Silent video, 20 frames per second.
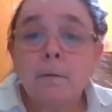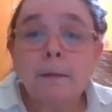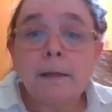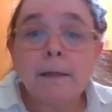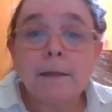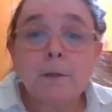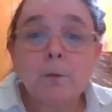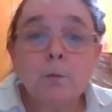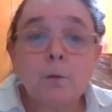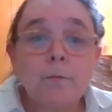
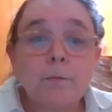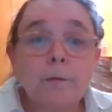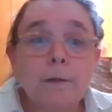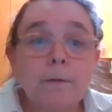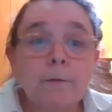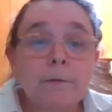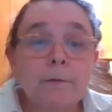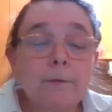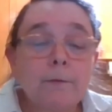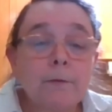Master
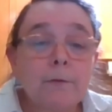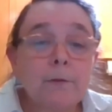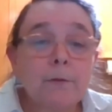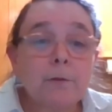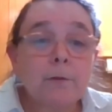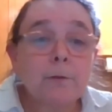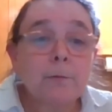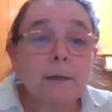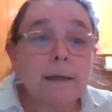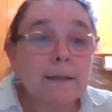Wolfric, refers
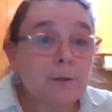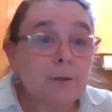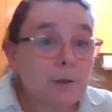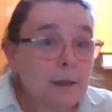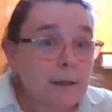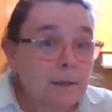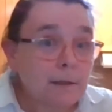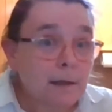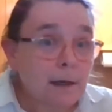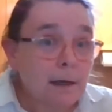to as
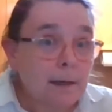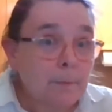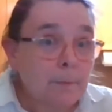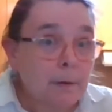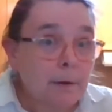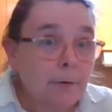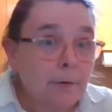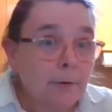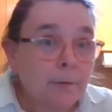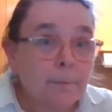just add
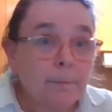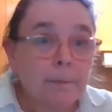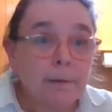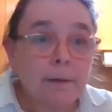butter,